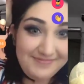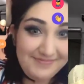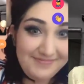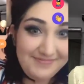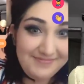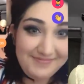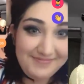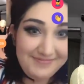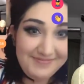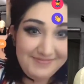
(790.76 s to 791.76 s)

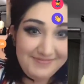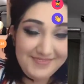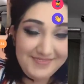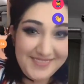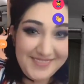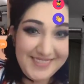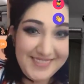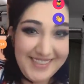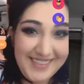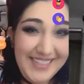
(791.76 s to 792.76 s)

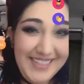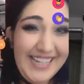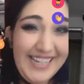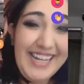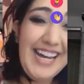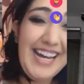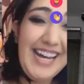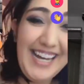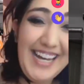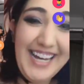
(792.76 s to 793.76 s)

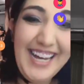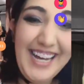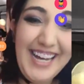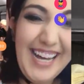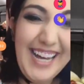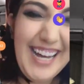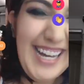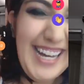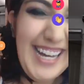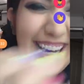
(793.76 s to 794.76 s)

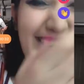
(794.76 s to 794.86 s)
(not speaking)